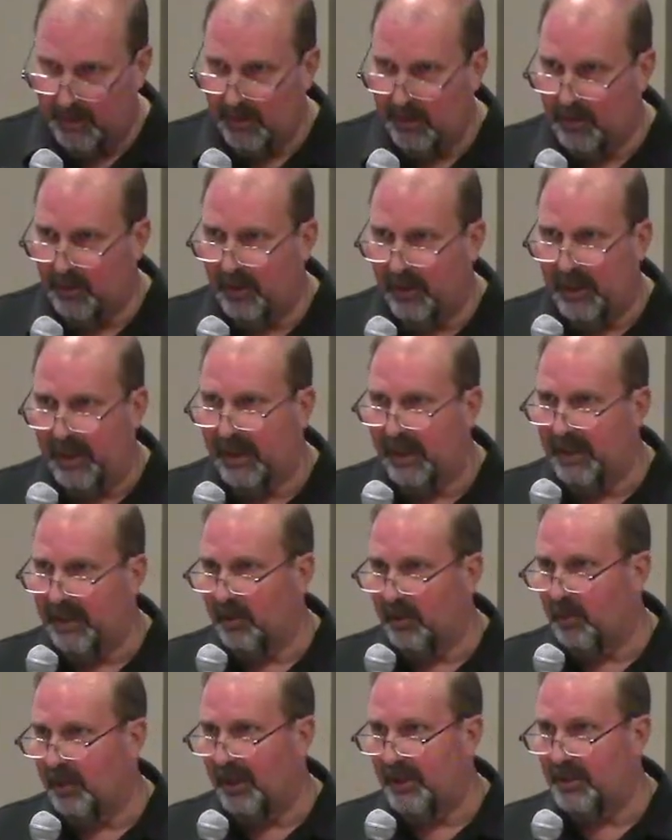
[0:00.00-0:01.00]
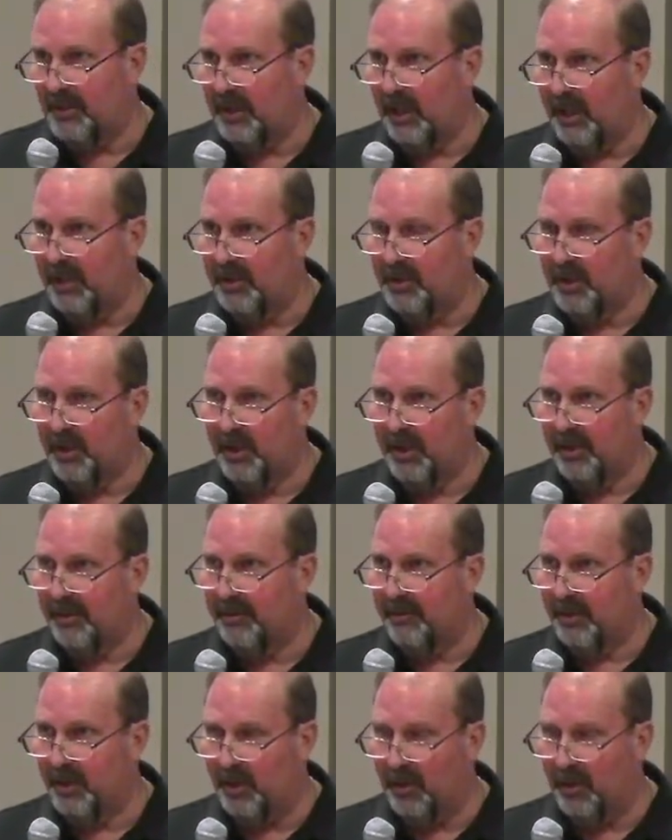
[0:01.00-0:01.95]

So anything that runs on turf or